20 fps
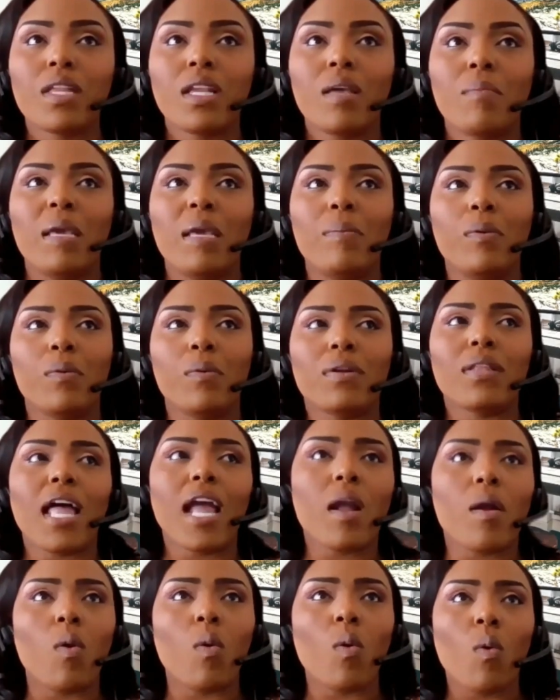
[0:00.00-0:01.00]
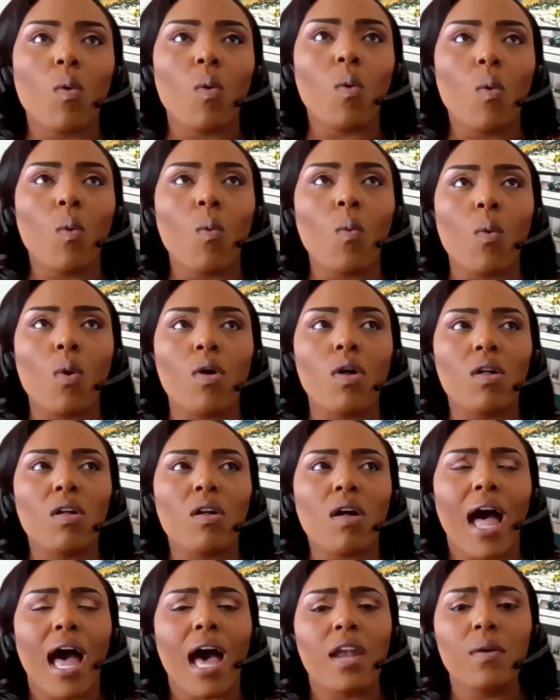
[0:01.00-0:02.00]
people were like,
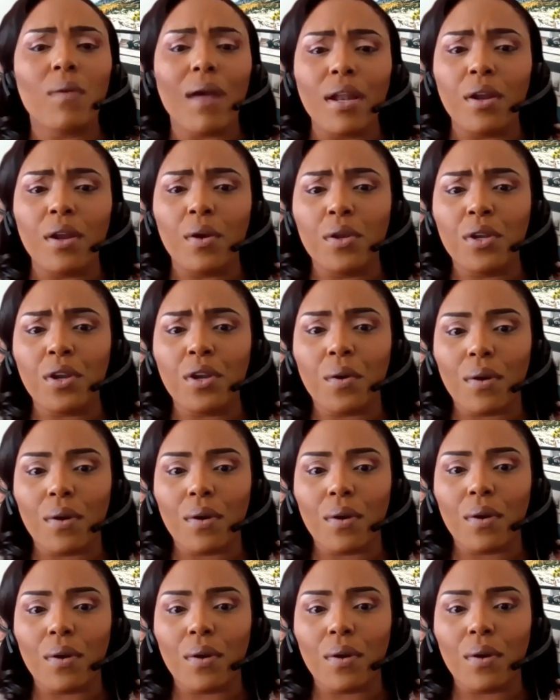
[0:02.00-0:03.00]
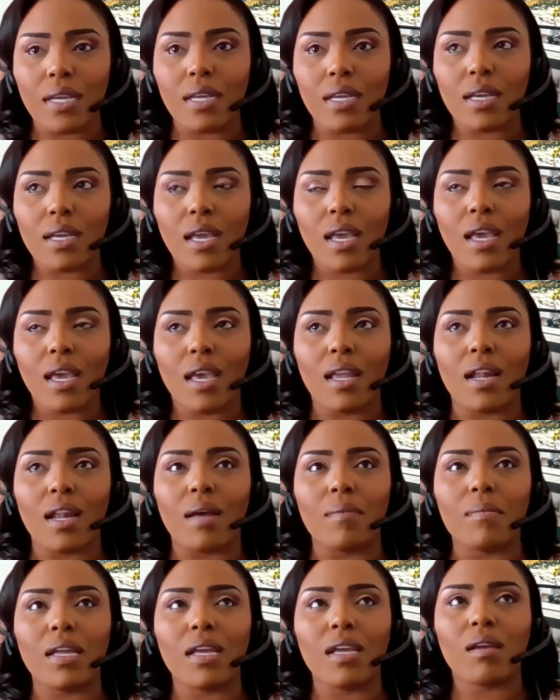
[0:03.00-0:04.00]
well, how do I know you know accounting? And
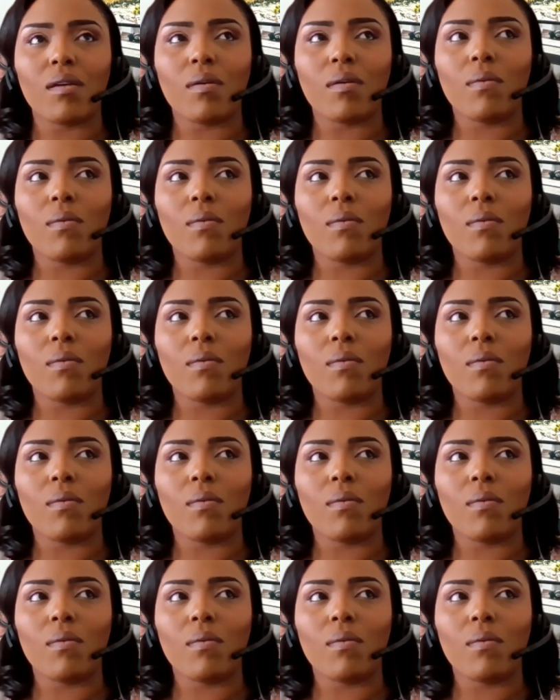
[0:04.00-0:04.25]
I'm like,